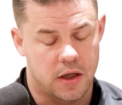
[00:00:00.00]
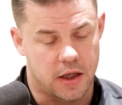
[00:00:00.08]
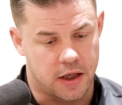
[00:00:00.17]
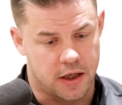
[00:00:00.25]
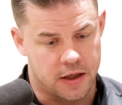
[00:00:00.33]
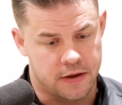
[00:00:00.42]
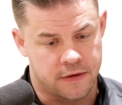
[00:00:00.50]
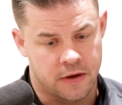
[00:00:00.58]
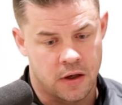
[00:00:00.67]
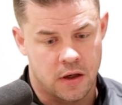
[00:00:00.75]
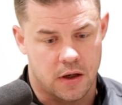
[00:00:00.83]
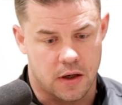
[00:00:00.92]
And
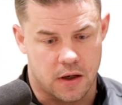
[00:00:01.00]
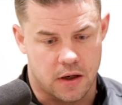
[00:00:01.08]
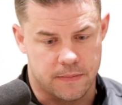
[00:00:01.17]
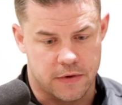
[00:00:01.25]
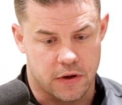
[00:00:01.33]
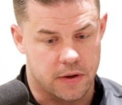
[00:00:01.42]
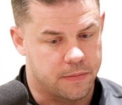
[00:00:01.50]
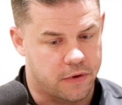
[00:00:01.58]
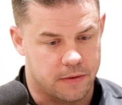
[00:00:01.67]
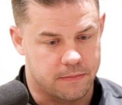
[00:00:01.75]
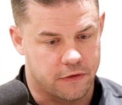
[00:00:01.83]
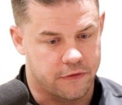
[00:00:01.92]
they
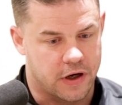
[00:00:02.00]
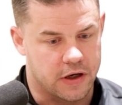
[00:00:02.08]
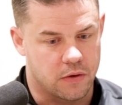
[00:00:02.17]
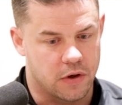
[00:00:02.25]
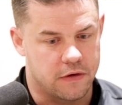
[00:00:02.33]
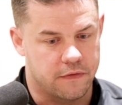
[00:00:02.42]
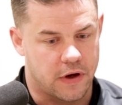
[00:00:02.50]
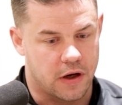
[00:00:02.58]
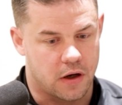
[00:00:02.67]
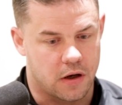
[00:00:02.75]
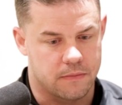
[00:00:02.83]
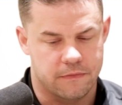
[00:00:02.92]
provide a great
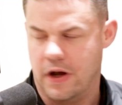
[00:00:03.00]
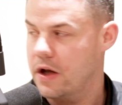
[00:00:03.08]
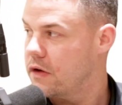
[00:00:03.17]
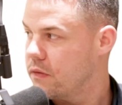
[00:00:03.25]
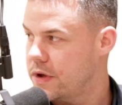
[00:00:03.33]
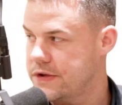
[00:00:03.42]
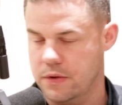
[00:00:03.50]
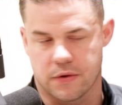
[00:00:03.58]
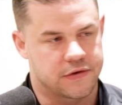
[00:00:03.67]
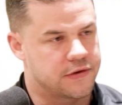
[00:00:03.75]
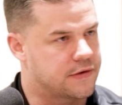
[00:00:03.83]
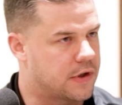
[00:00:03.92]
value of resources.